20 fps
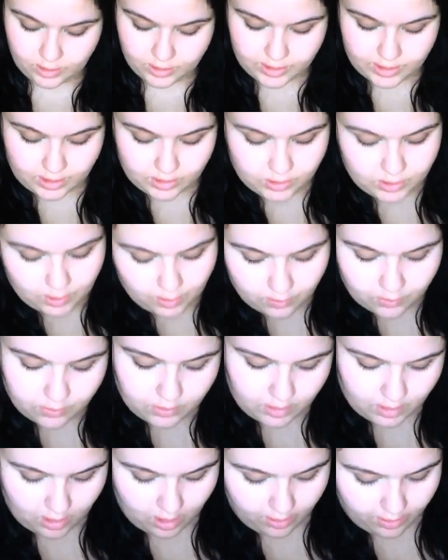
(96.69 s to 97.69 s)
your skin
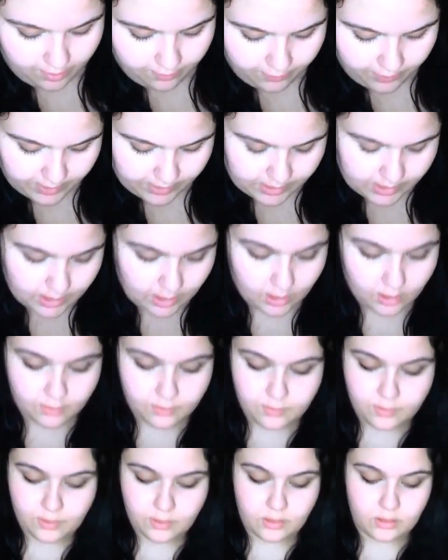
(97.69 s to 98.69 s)
tone and all that fun
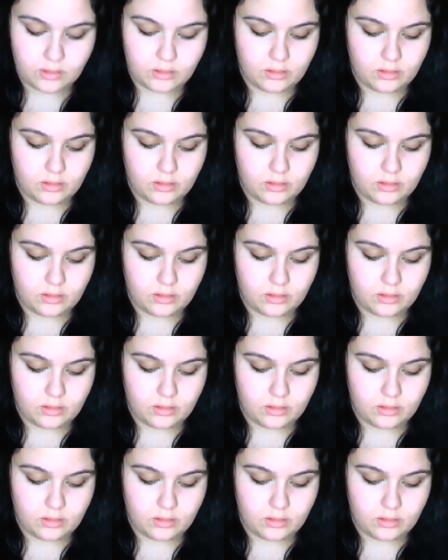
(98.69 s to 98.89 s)
stuff,